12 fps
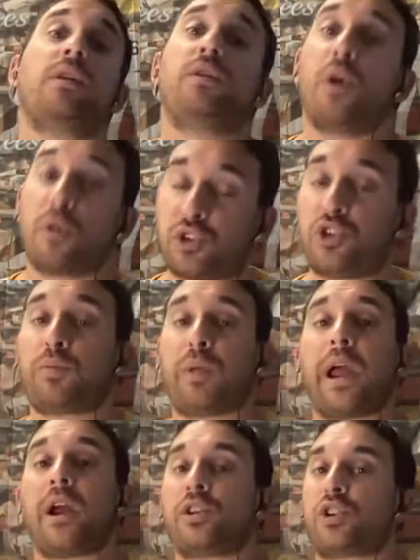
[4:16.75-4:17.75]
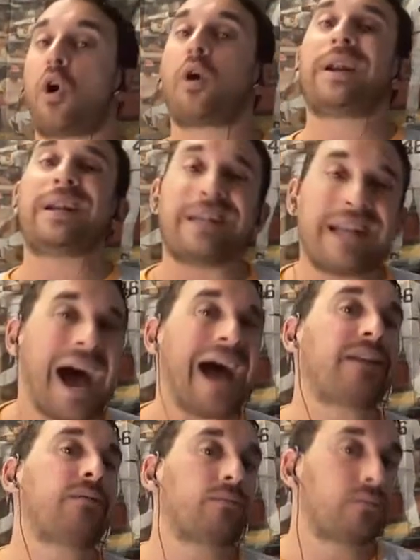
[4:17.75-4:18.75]
Those two players are
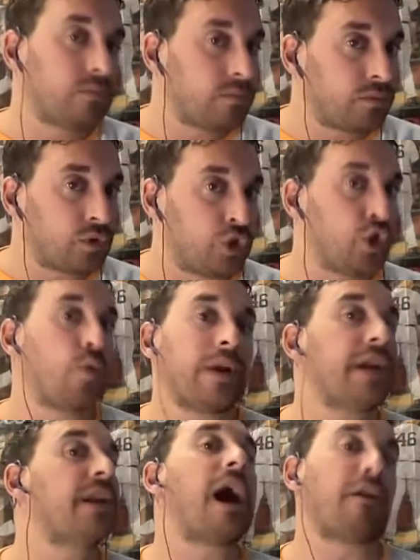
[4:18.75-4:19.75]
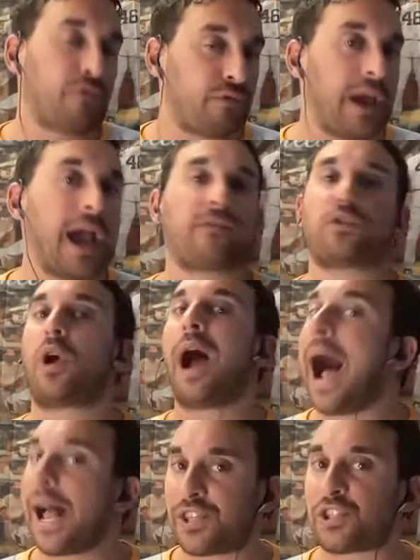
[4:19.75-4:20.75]
not doing enough. After
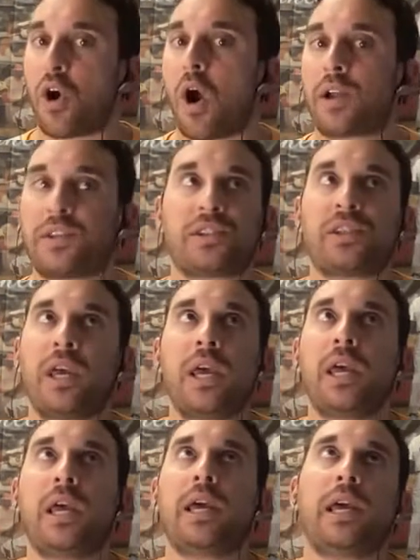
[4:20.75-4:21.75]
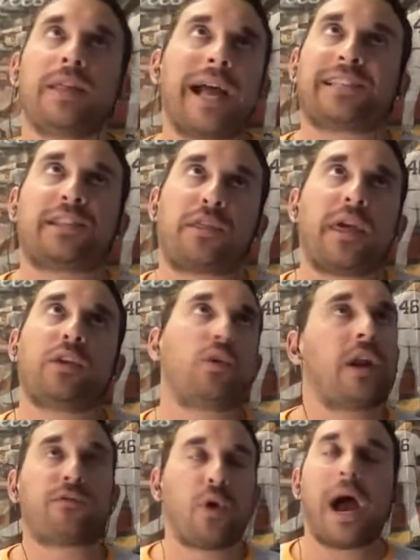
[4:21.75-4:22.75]
hot starts, that's the thing. You
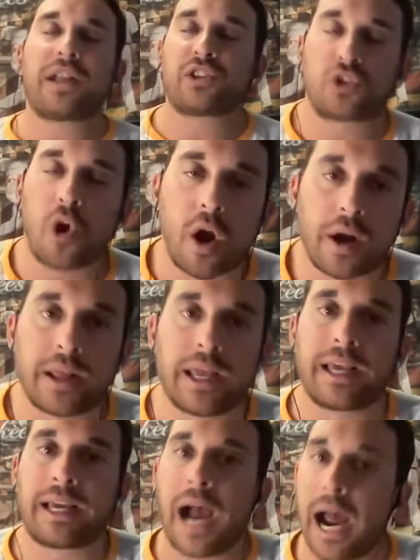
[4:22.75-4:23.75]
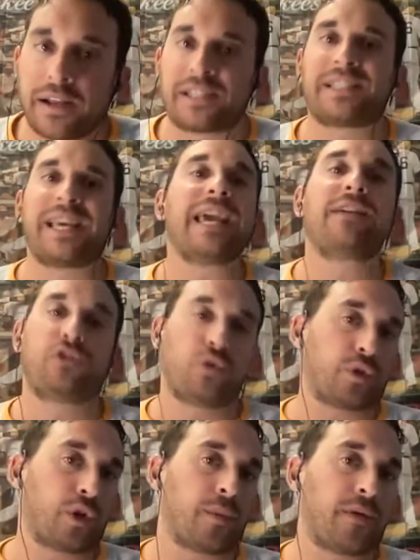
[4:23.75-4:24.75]
get off to a hot start, and it kind of saves
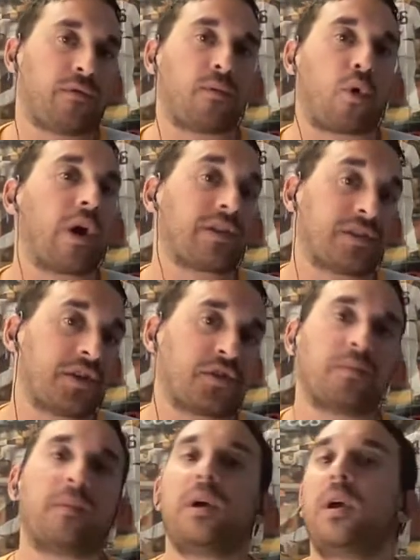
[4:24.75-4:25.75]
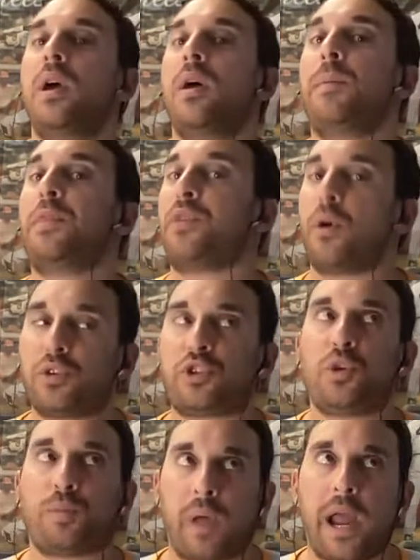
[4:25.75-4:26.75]
you a little bit from criticism. But those
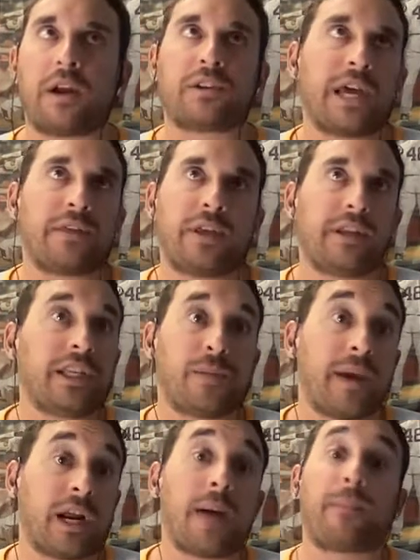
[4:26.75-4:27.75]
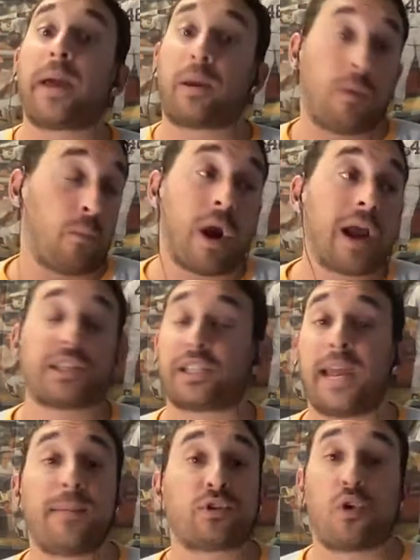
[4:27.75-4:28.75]
two players, I think, need to pick it up. Like, whereas
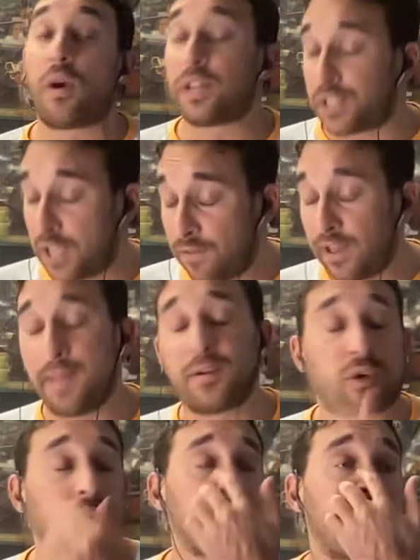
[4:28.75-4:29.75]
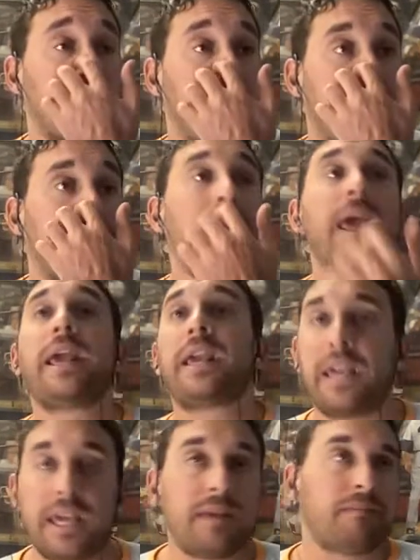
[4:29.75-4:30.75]
give Gleyber Torres a lot of credit.
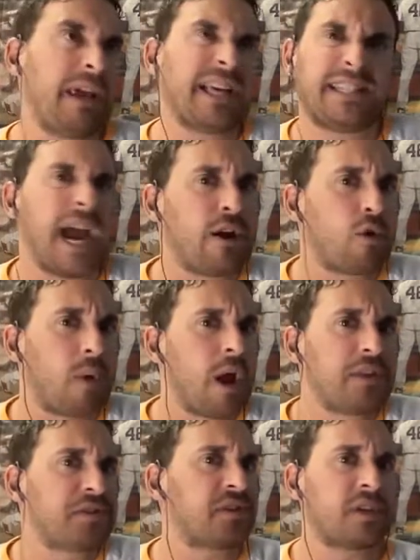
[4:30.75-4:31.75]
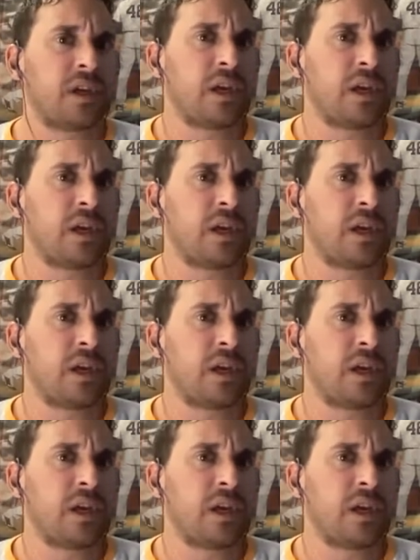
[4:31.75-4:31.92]
He has 9 home runs.